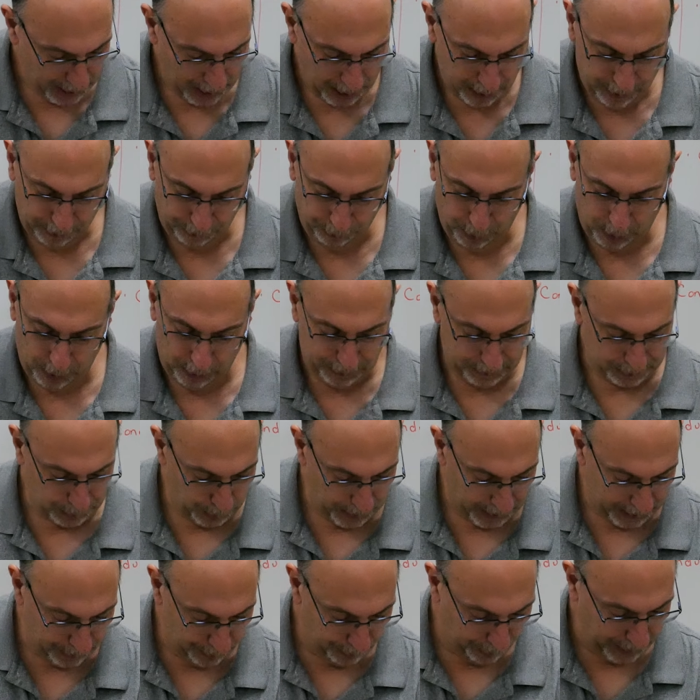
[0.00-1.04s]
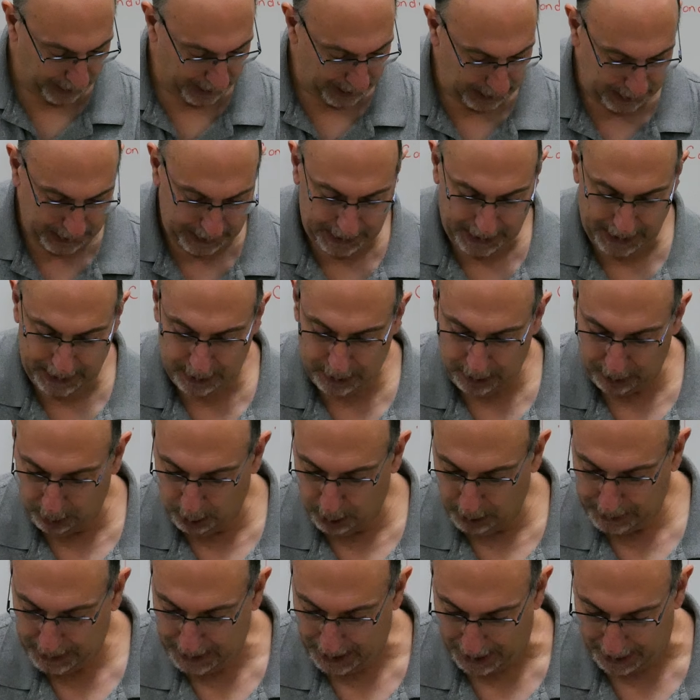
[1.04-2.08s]
other rules do we really need to
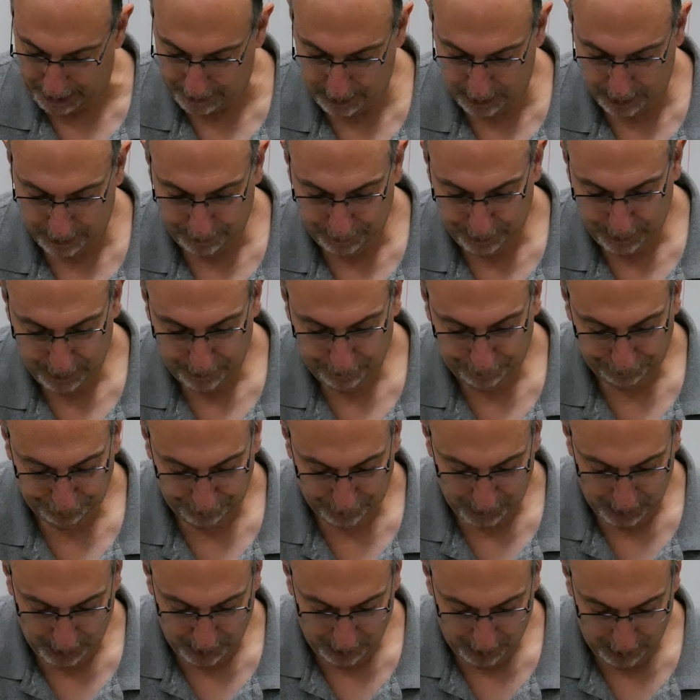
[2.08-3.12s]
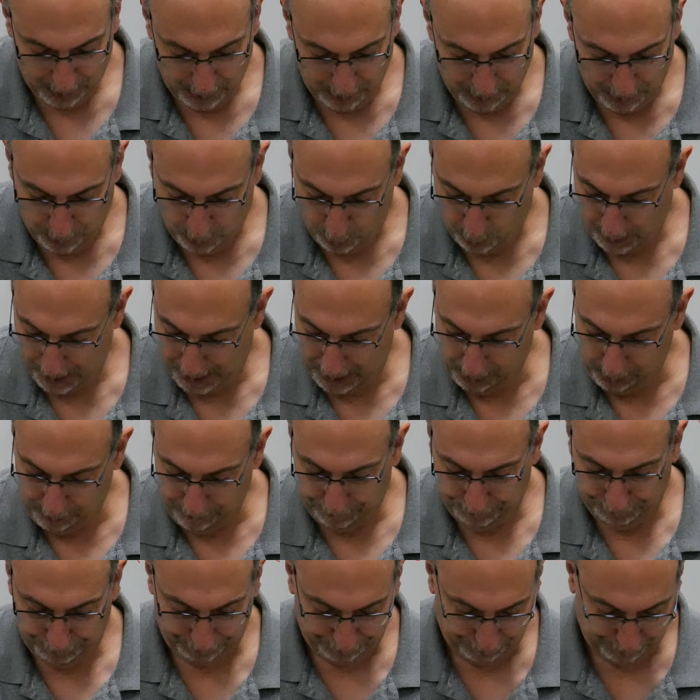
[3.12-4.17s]
look at? Well,
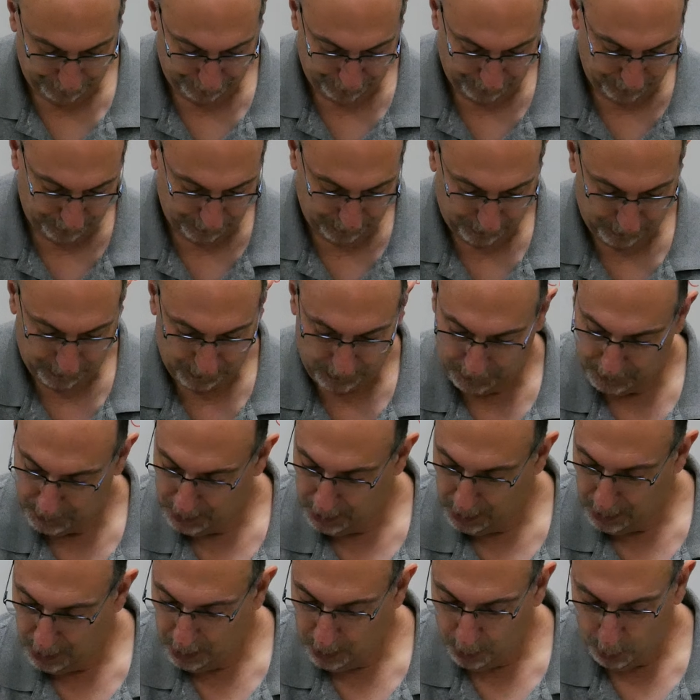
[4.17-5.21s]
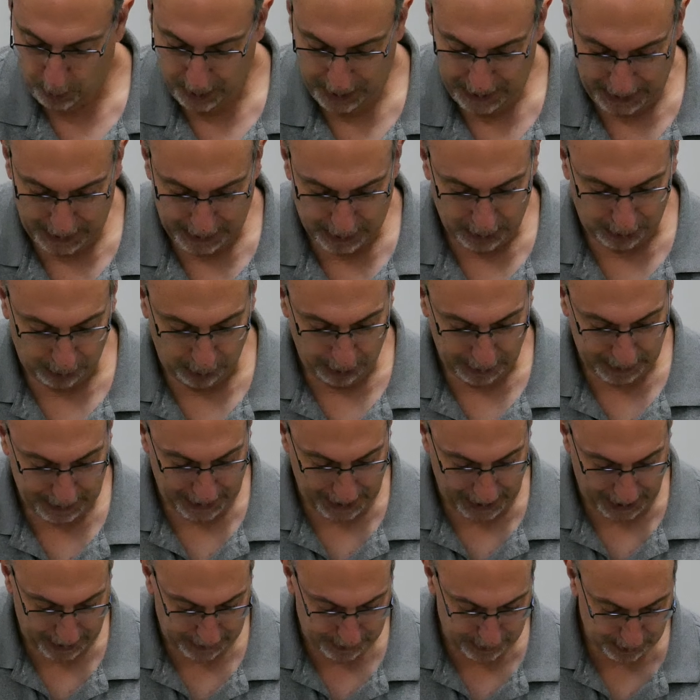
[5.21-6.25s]
we need to look
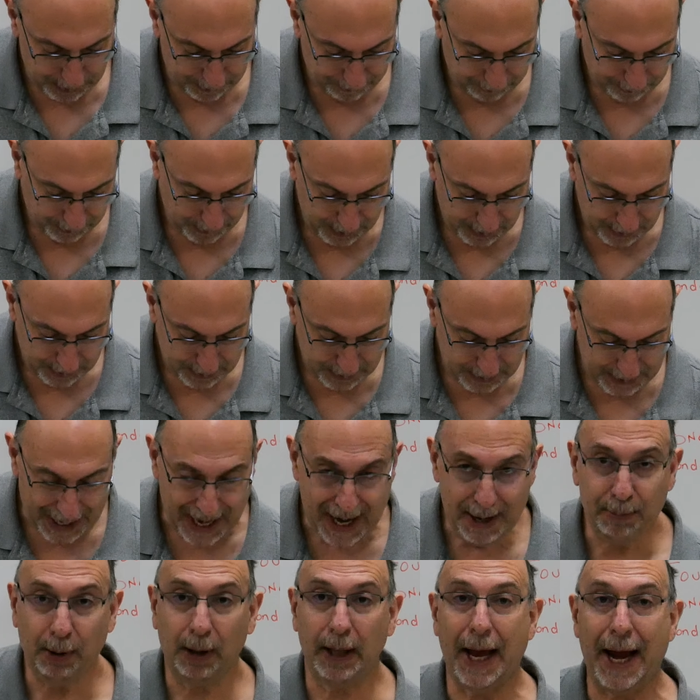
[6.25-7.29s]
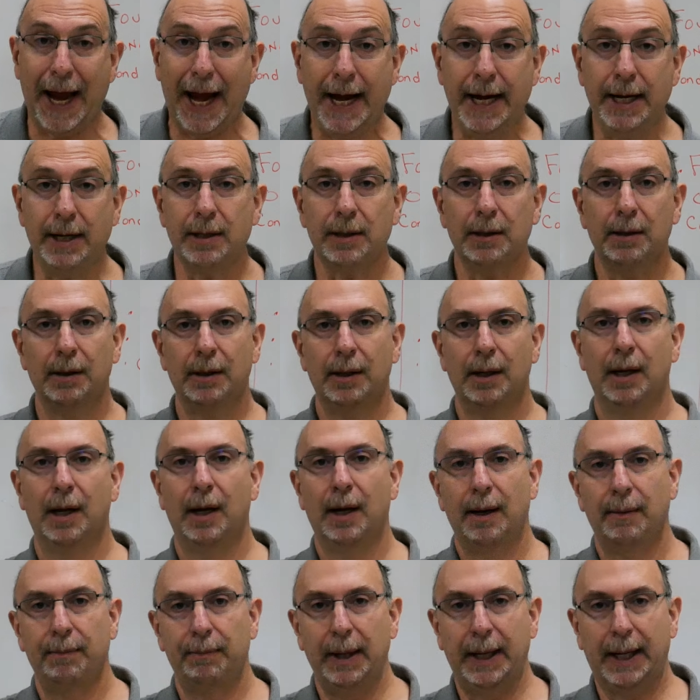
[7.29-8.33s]
at table 8
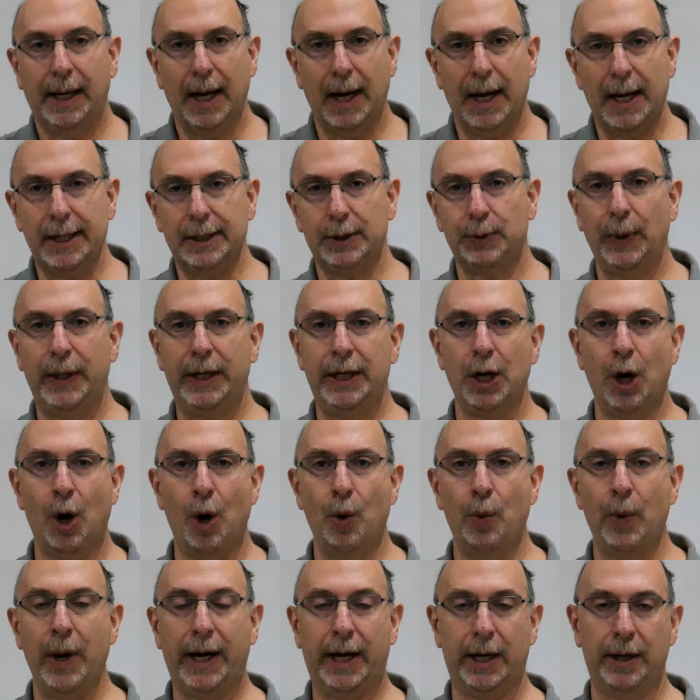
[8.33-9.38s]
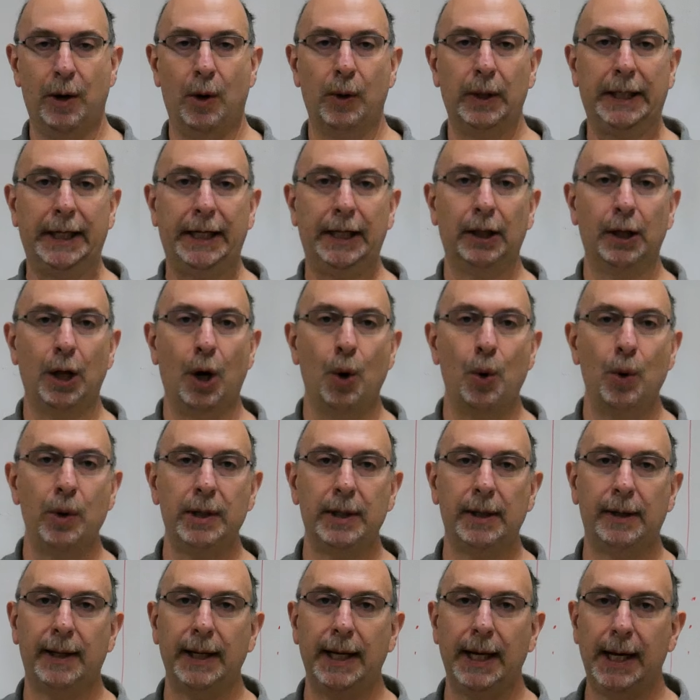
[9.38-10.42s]
because we know we could only load
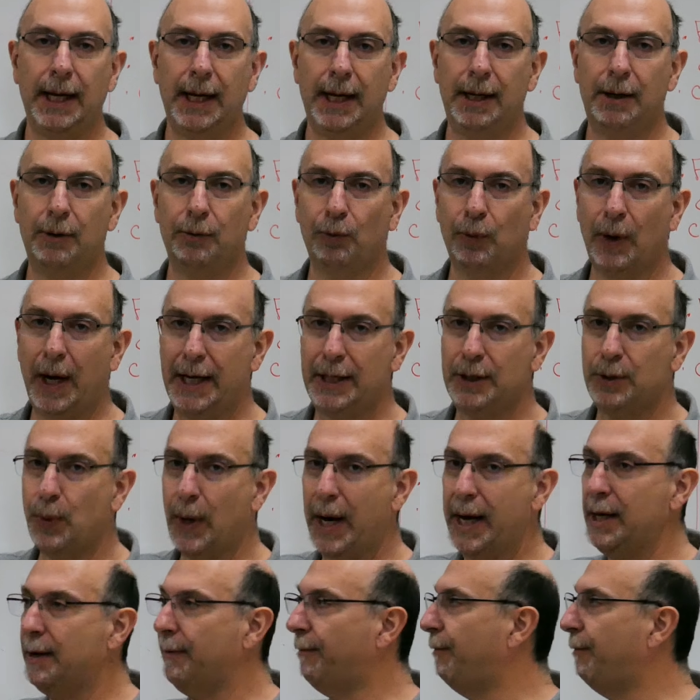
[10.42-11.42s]
the raceway to